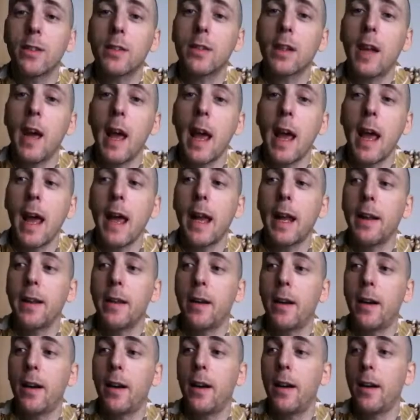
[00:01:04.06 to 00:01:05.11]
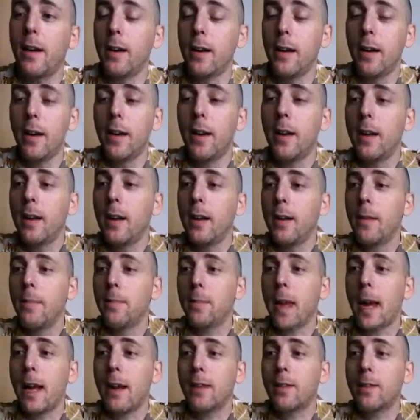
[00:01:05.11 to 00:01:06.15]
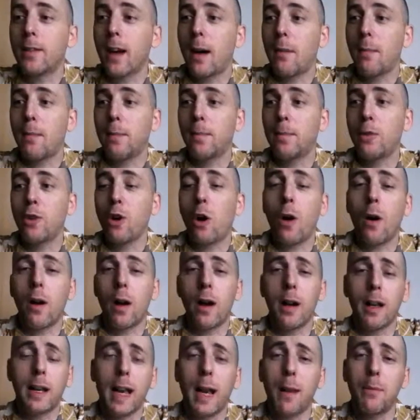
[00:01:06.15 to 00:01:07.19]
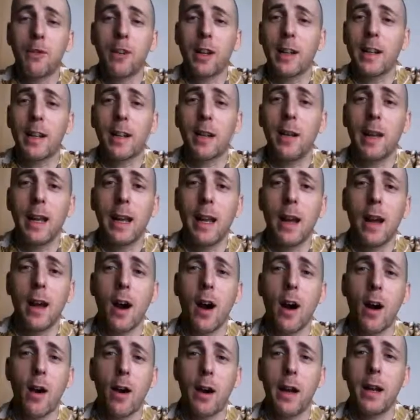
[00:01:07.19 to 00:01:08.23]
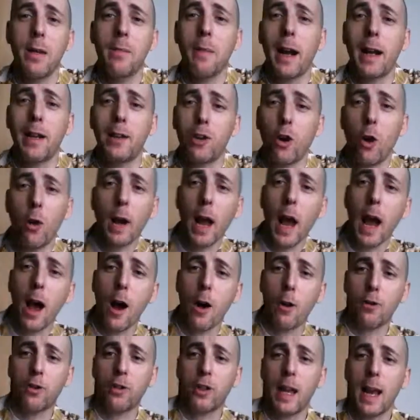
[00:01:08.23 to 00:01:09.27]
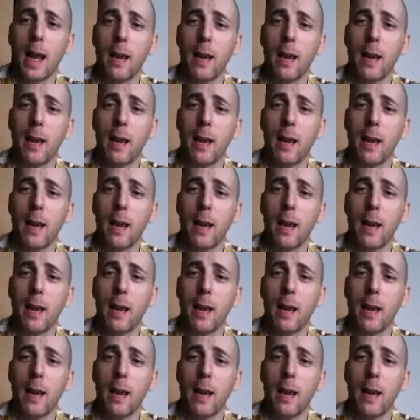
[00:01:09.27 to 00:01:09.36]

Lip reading: some games that are in my doghouse, games that I think they are good, but